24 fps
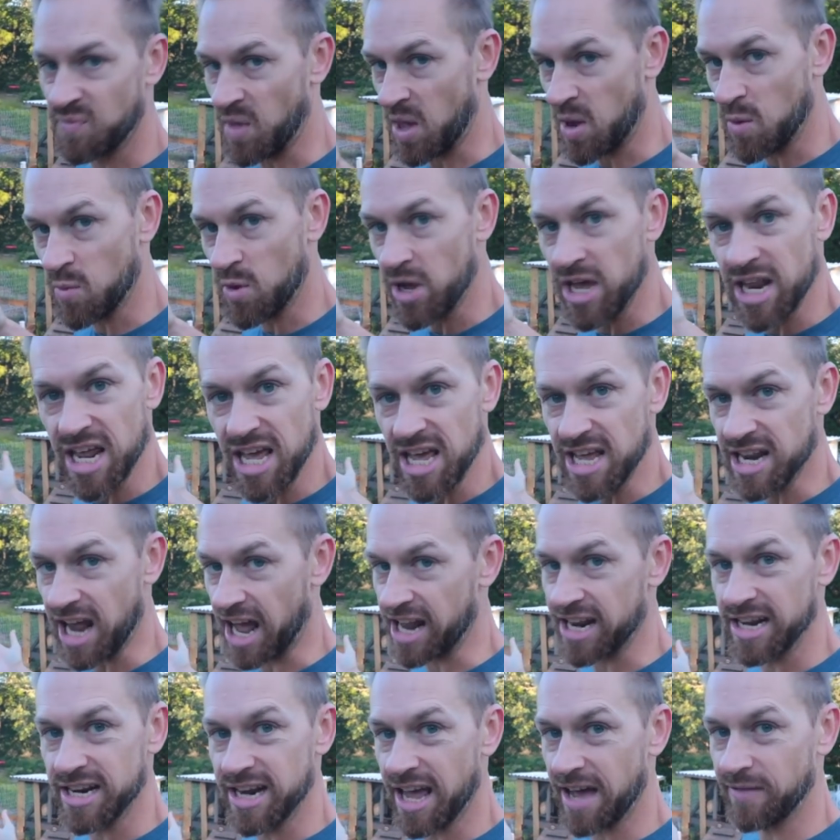They went in.
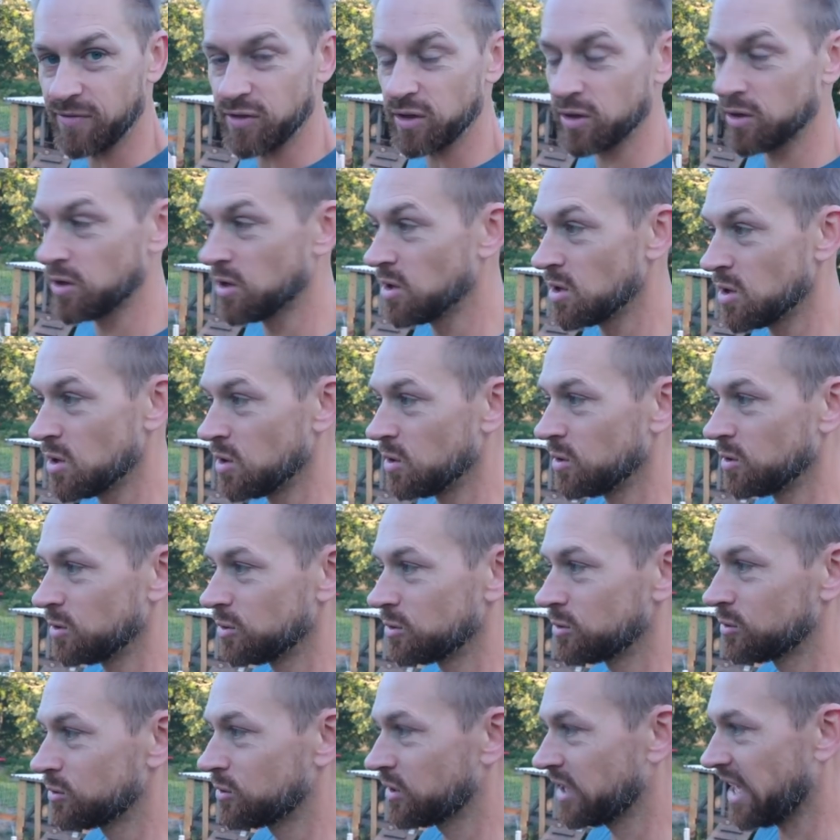I didn't have to
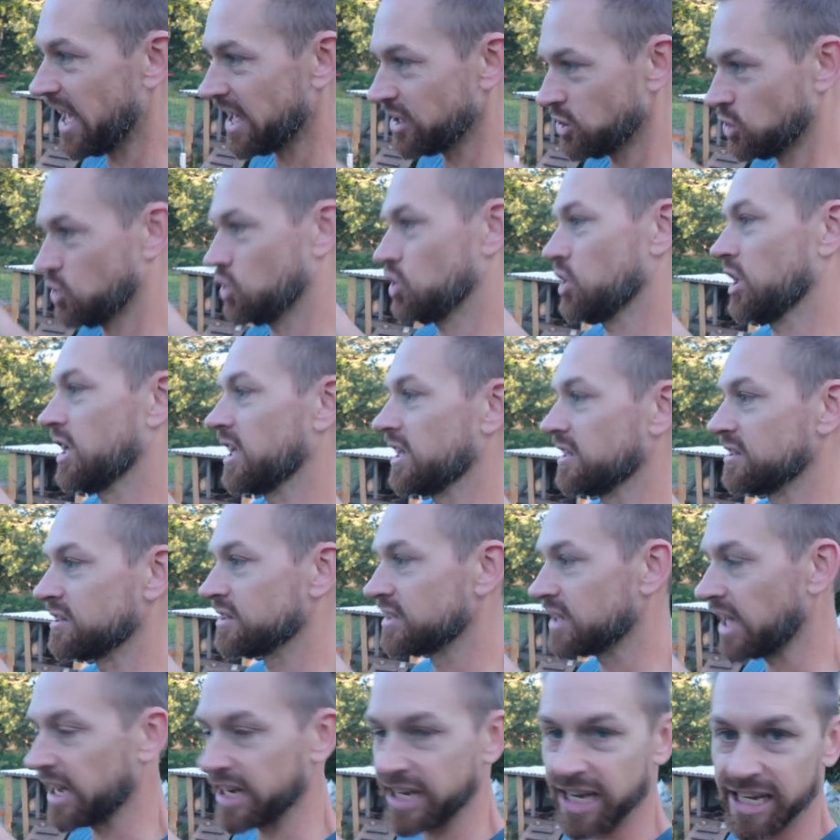catch
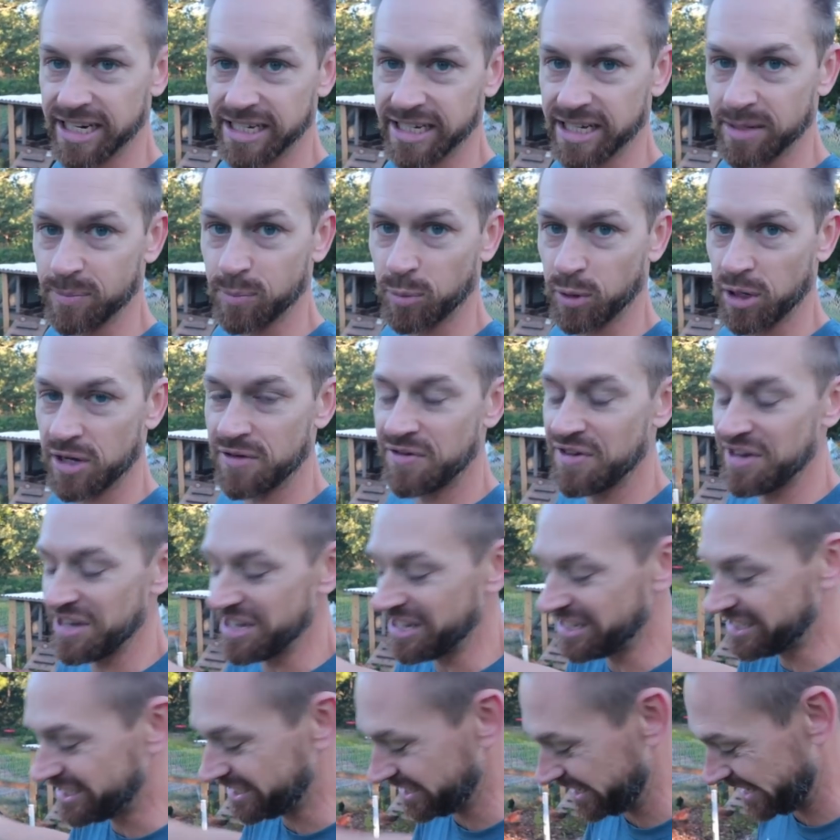chickens like I did
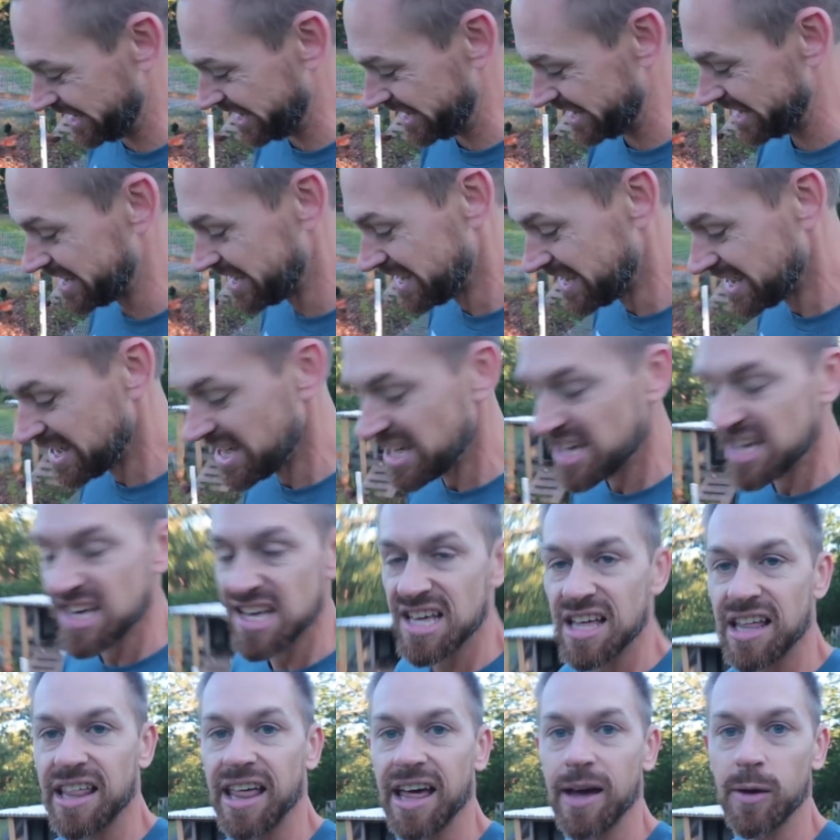previously.
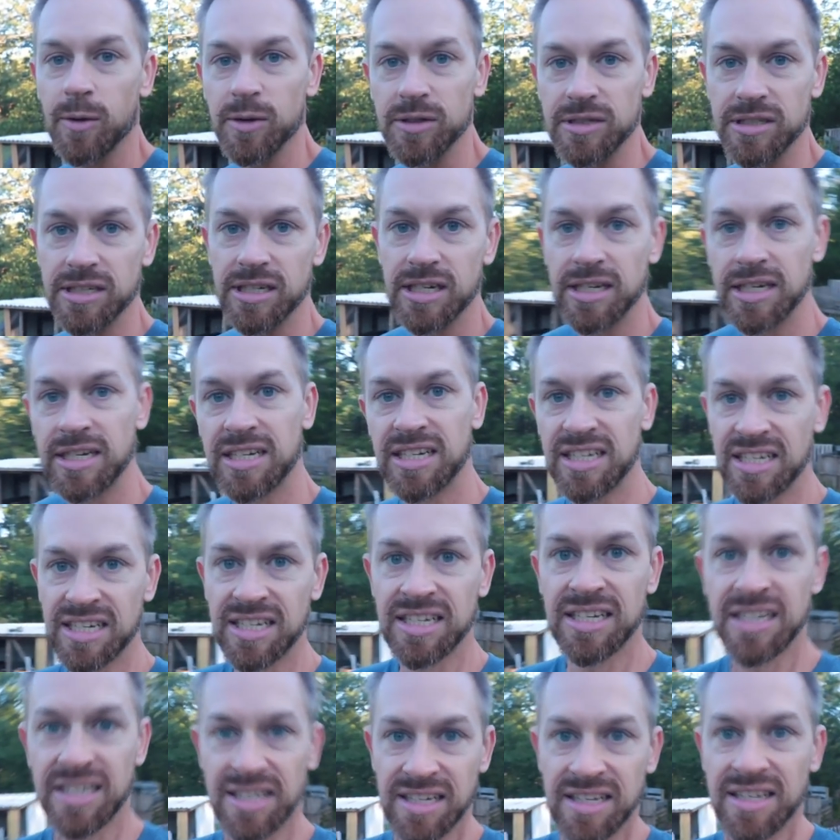That was
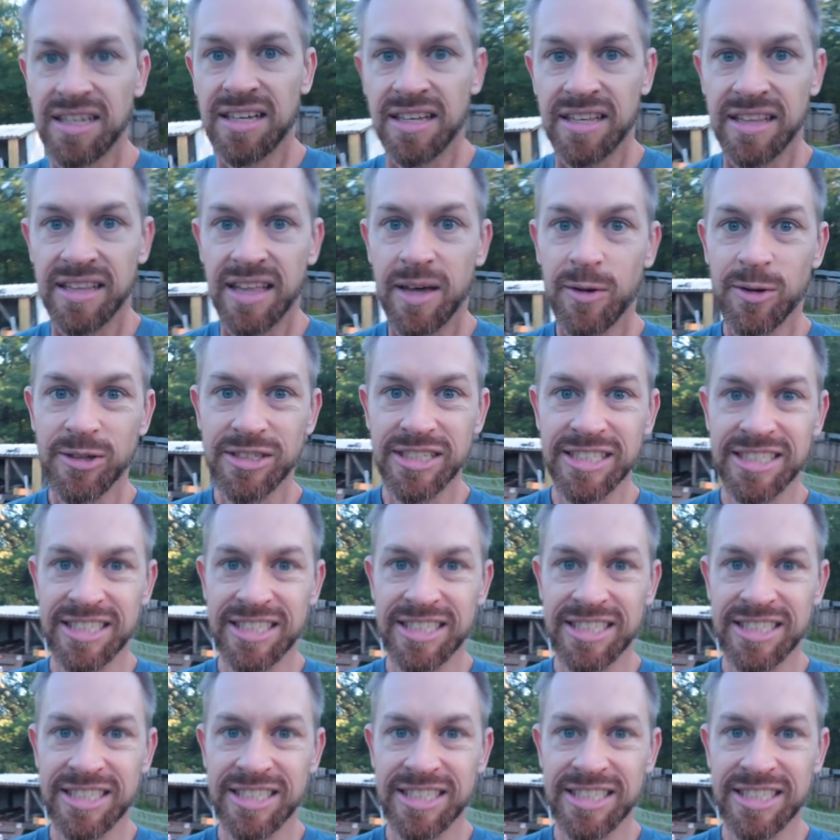that was